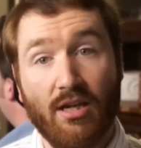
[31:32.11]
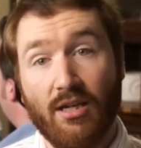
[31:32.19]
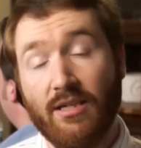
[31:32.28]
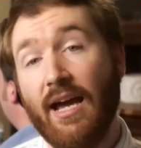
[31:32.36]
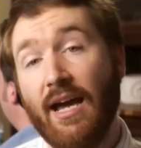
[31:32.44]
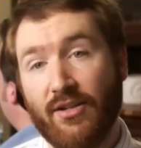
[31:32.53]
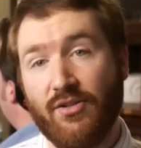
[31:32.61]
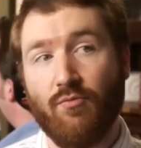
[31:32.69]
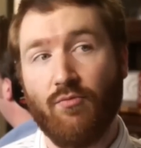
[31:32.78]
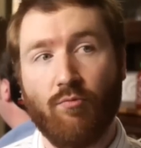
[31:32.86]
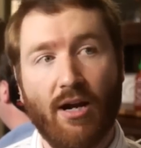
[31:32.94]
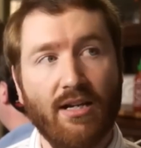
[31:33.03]

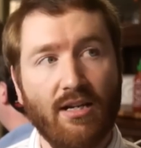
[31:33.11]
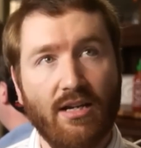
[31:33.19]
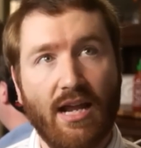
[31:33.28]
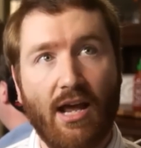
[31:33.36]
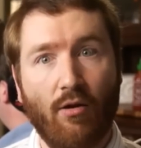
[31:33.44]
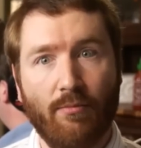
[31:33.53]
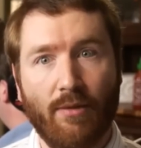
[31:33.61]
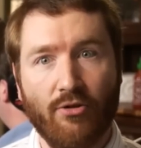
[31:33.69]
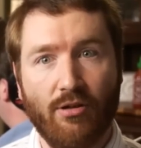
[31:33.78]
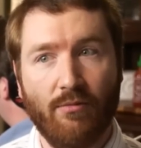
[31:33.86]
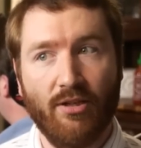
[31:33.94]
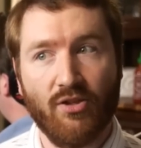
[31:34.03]
Yes, right now on my
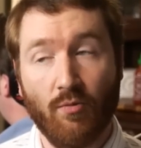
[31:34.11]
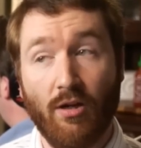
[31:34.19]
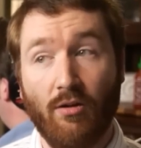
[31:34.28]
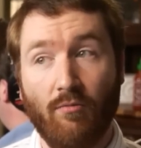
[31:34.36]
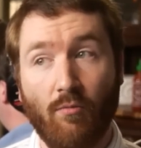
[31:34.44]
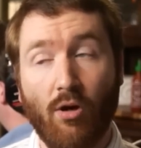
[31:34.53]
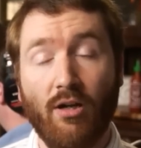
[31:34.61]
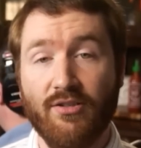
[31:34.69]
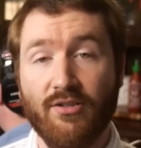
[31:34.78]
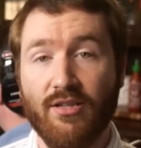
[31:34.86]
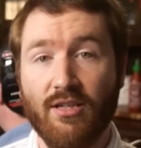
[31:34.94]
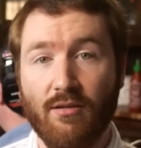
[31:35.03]
dream list, well, one
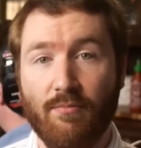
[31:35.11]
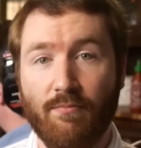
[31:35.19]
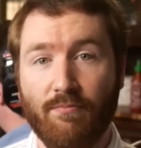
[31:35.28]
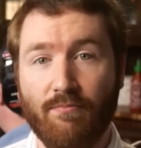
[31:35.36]
is the